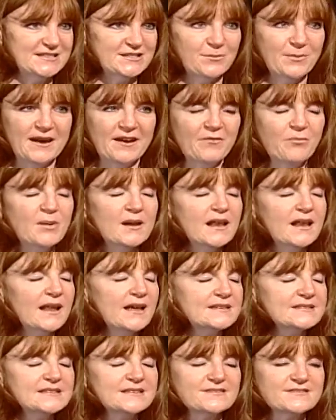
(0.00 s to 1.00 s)
So we have
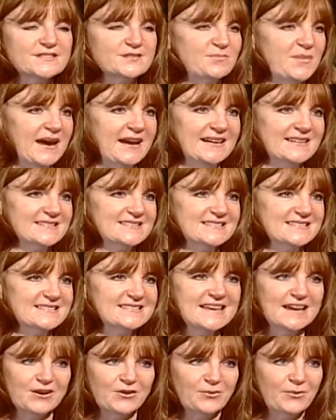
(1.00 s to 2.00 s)
plenty of space to
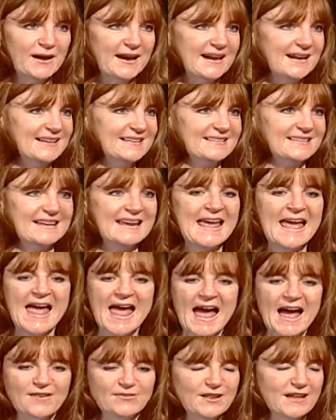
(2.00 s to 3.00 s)
decorate and
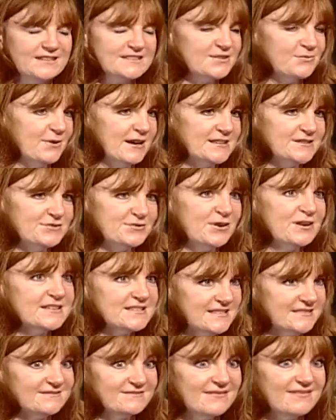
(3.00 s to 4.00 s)
have lots of
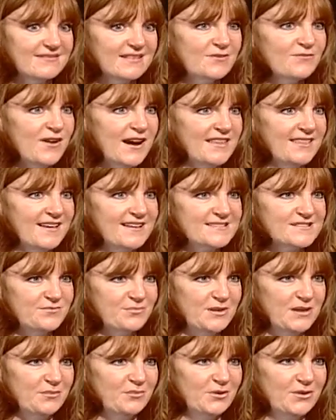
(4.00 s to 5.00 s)
restaurants and invite lots of
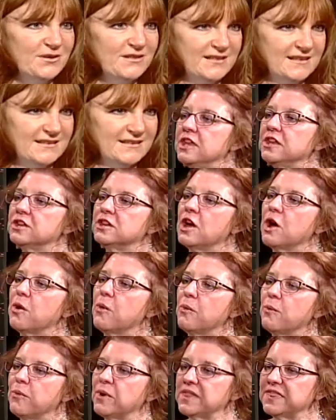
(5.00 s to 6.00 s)
people. You
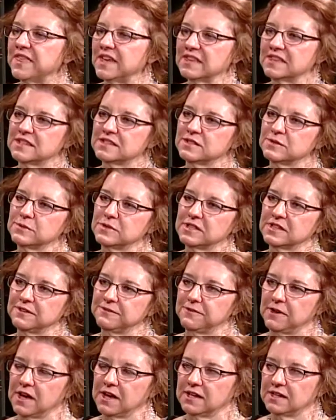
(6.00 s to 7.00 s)
know, one thing that's really
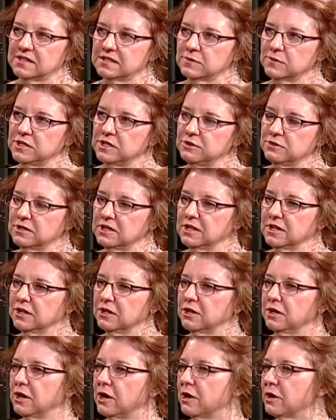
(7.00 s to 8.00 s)
fun is when you
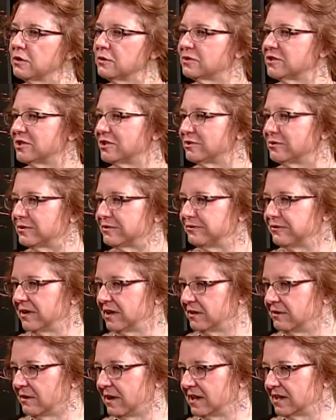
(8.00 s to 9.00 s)
can go to a
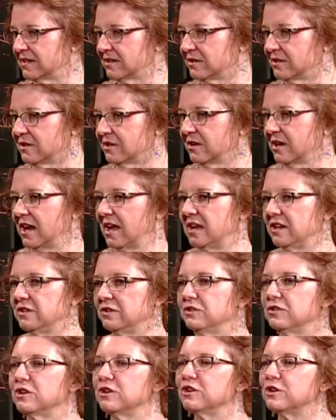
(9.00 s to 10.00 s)
fundraiser and
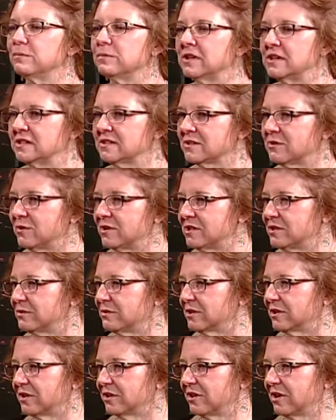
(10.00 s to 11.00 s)
you know your money's going
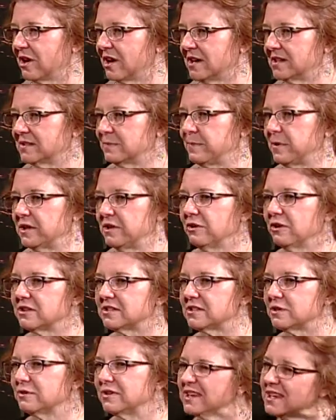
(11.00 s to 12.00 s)
to a good cause, but you're
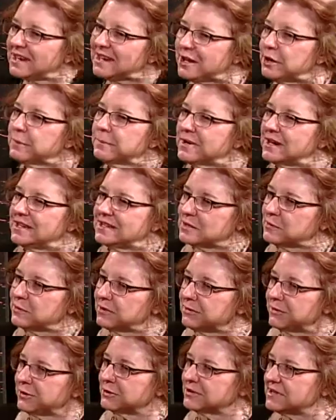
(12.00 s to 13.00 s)
also getting your money's
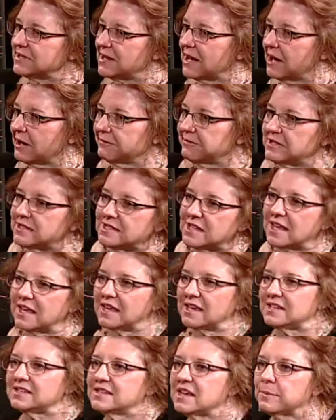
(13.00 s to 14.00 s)
worth yourself. It's
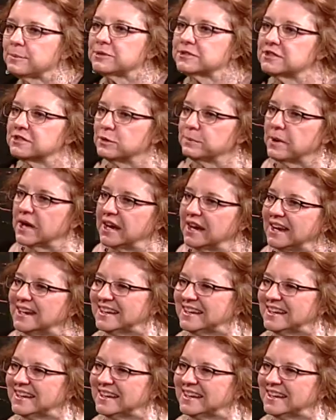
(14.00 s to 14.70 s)
like it doubles your money.